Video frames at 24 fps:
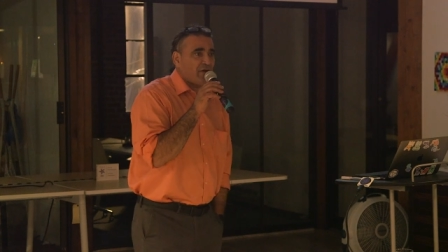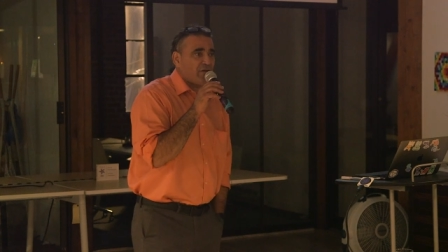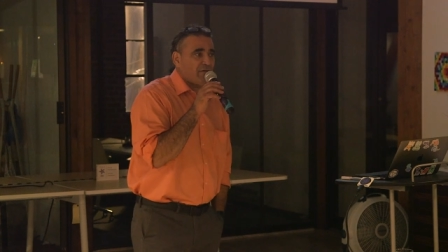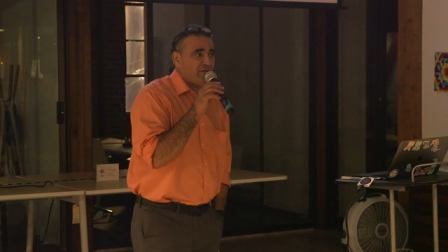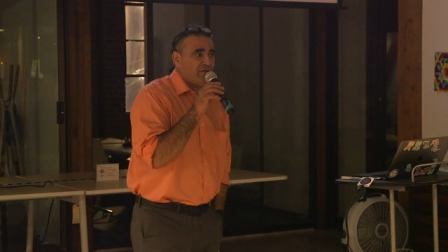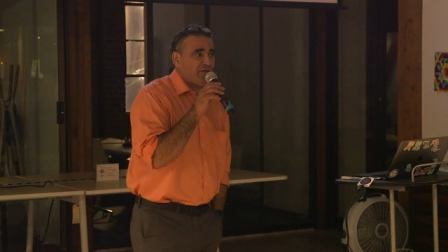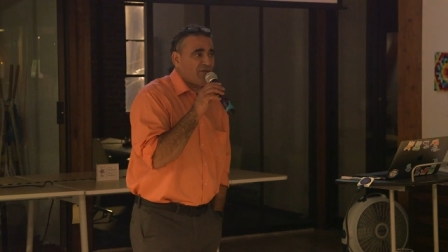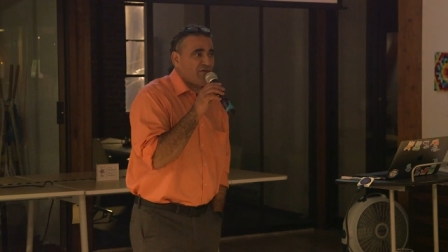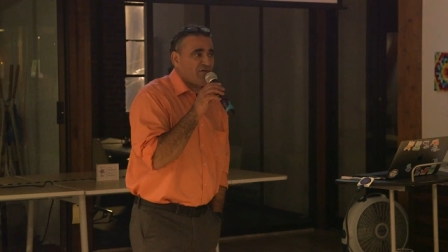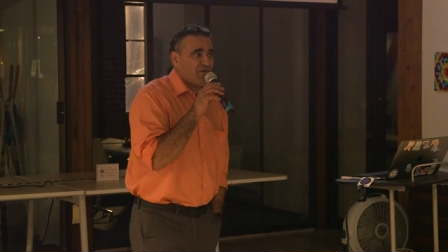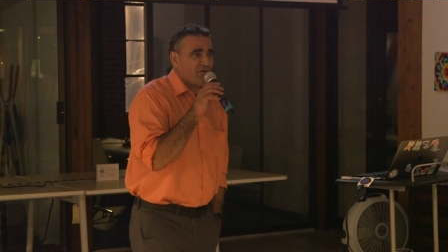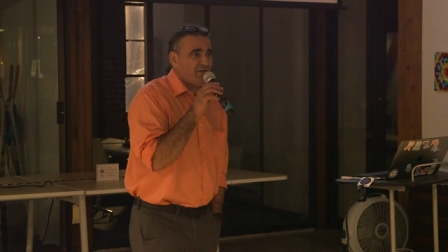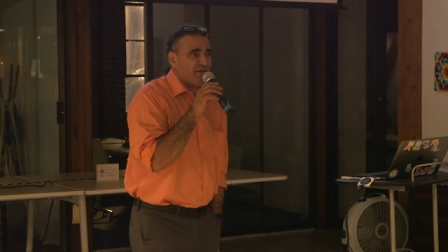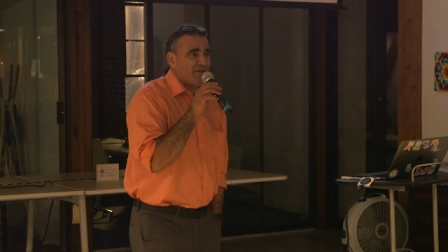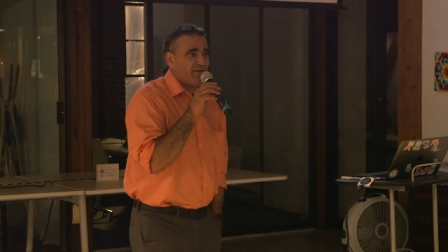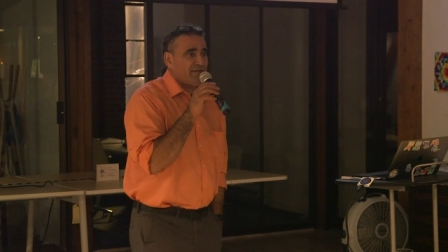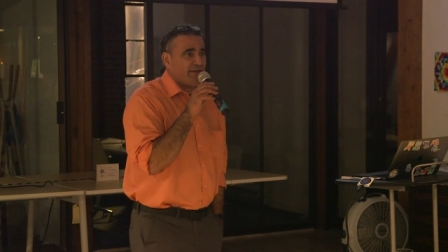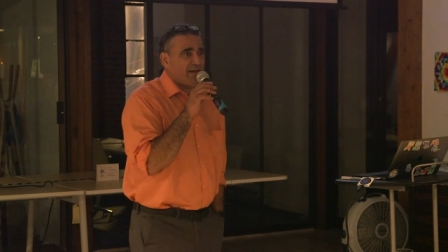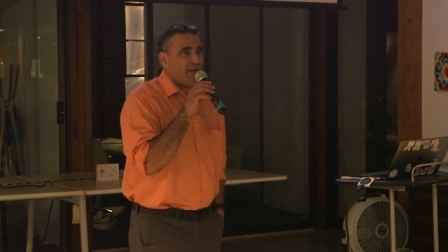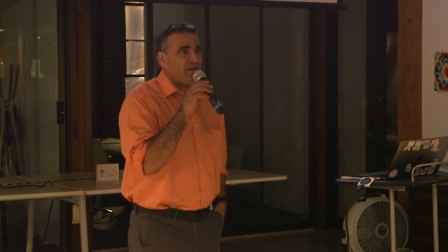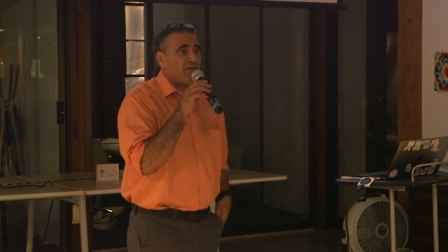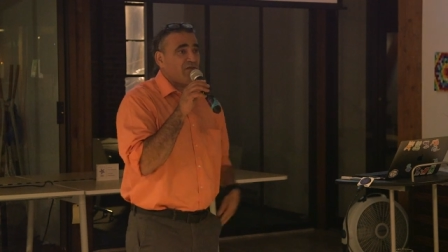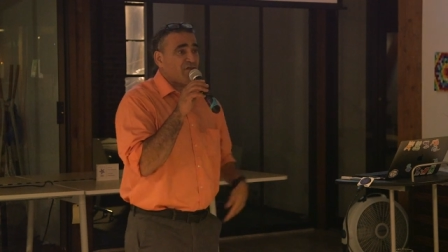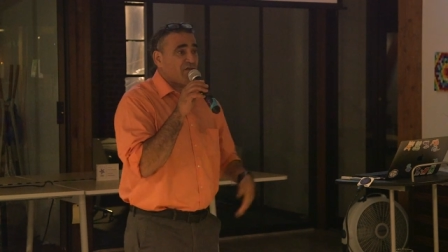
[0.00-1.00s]
artificial
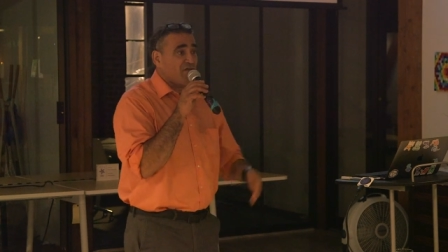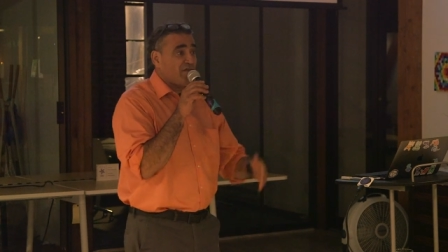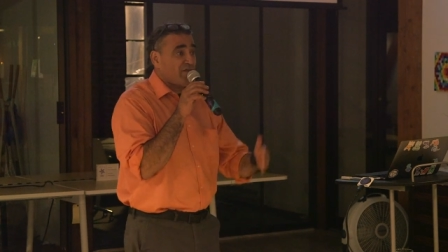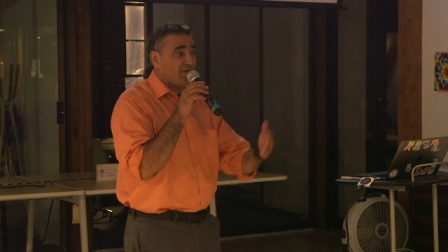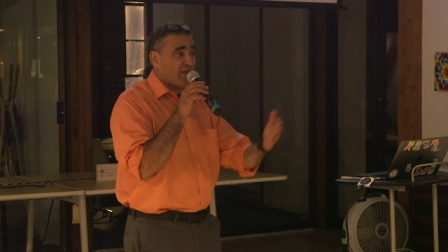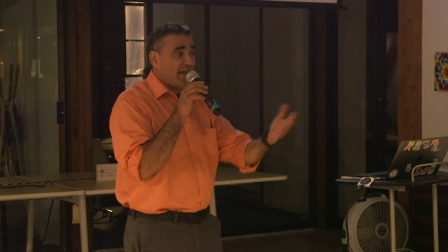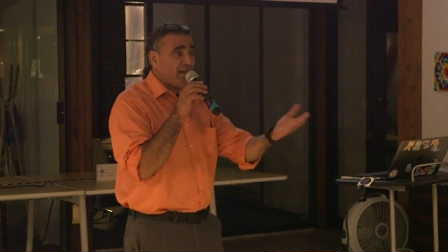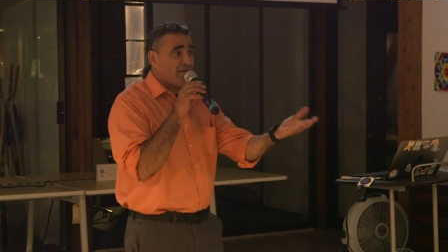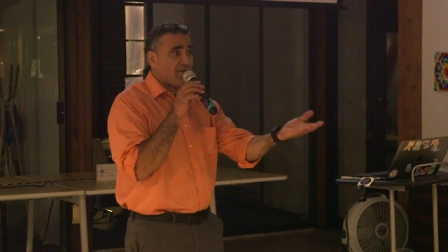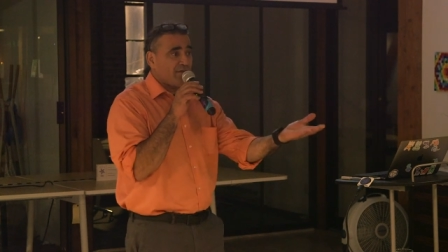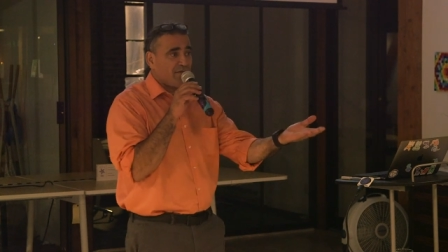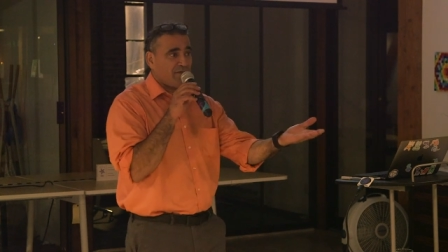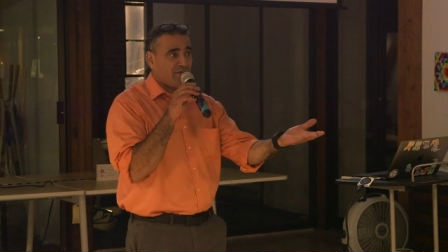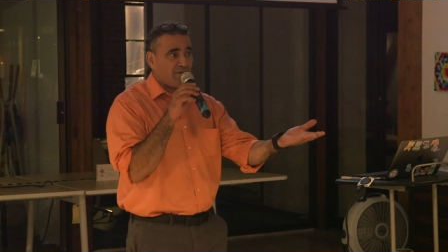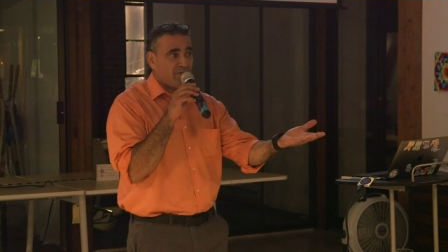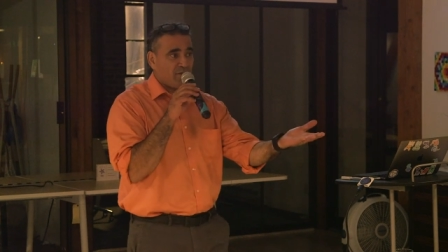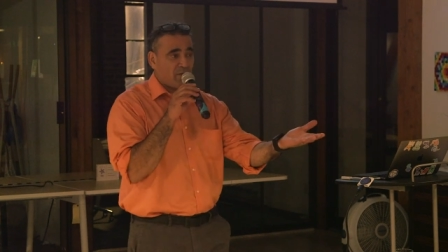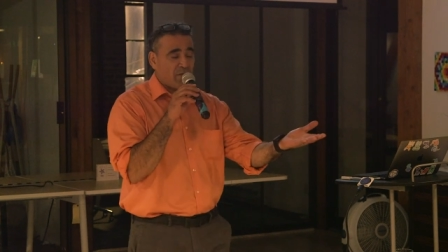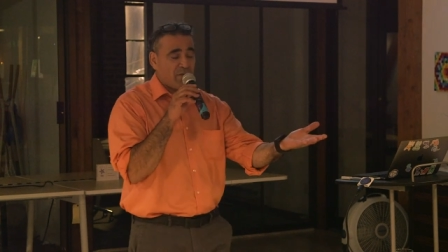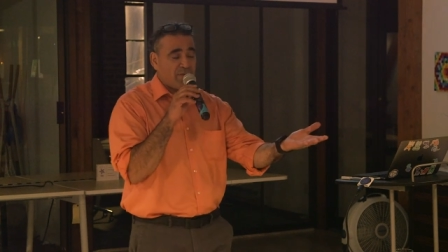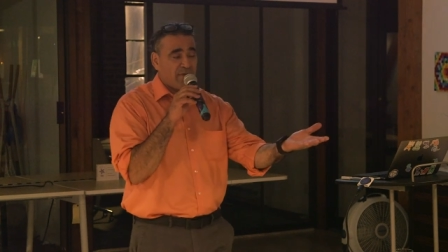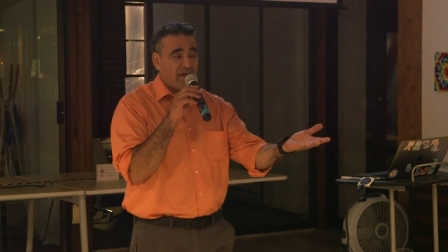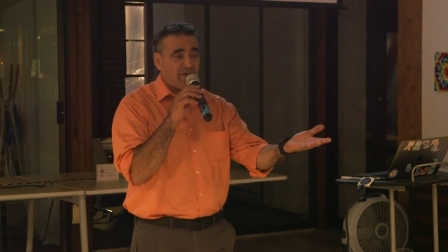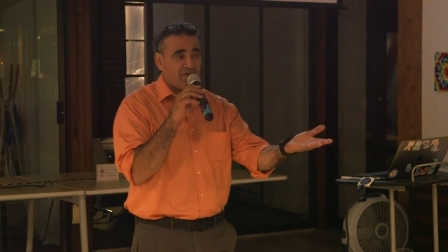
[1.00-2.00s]
intelligence, as
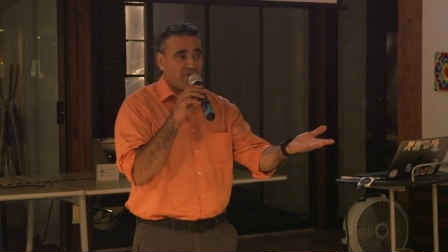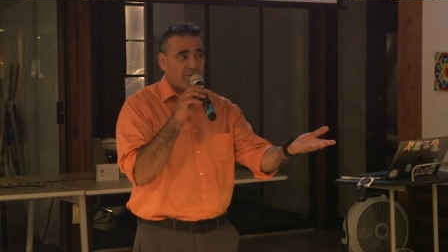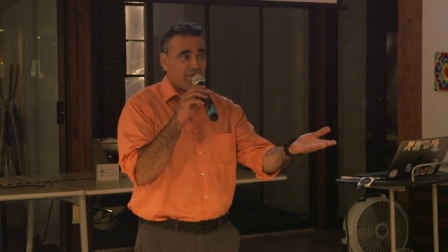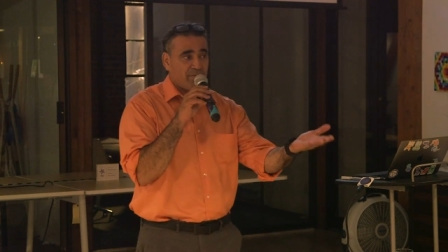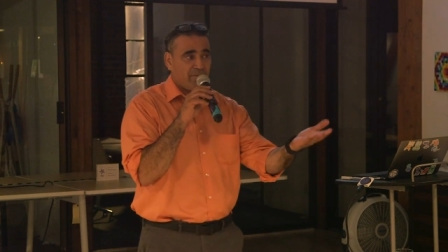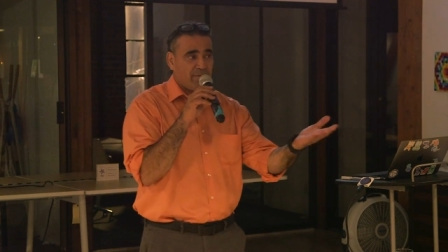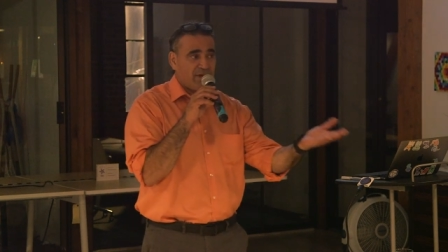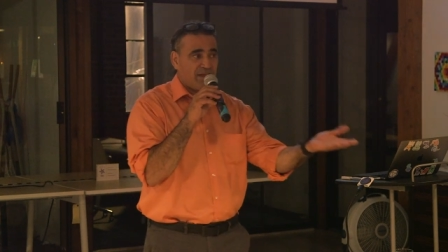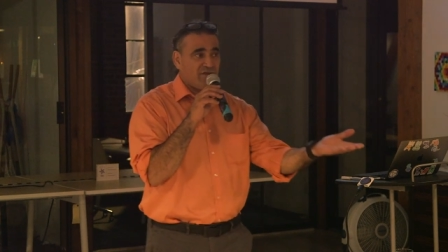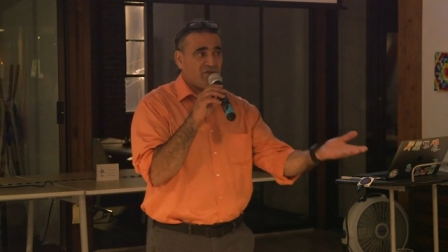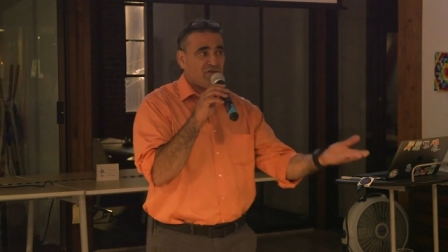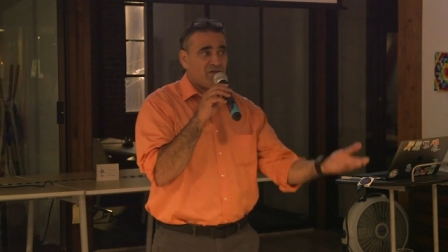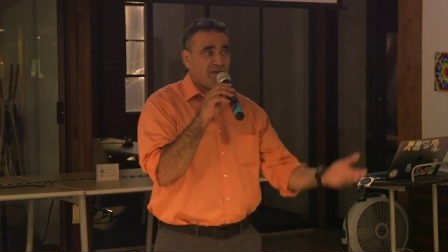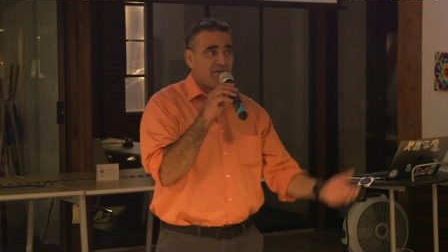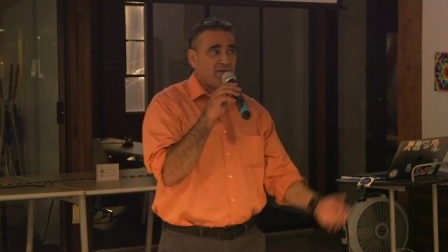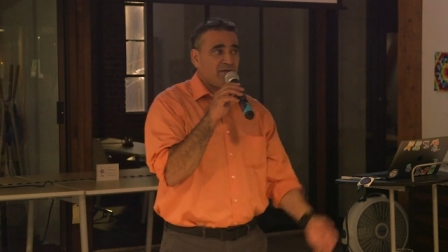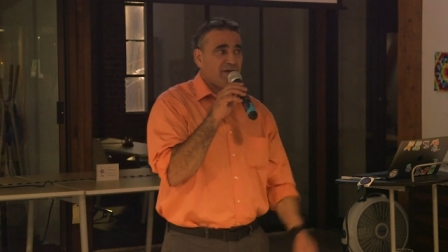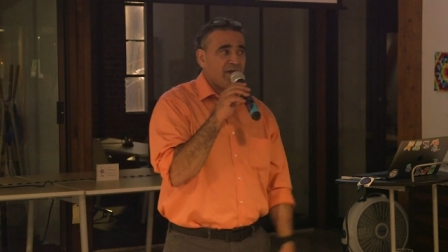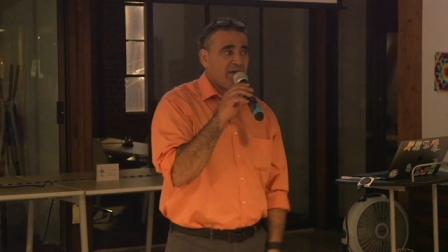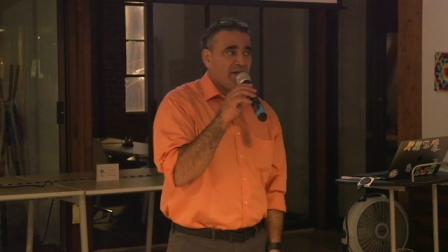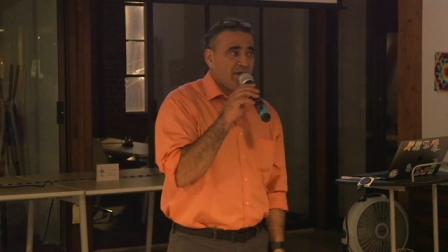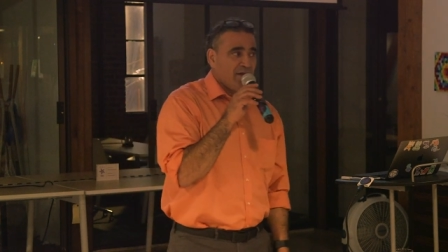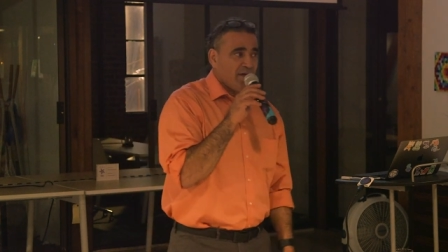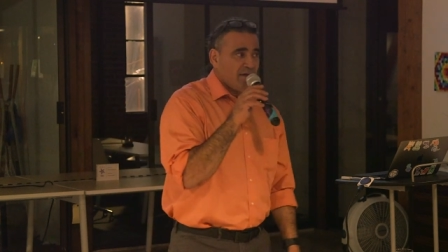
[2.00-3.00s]
we mentioned.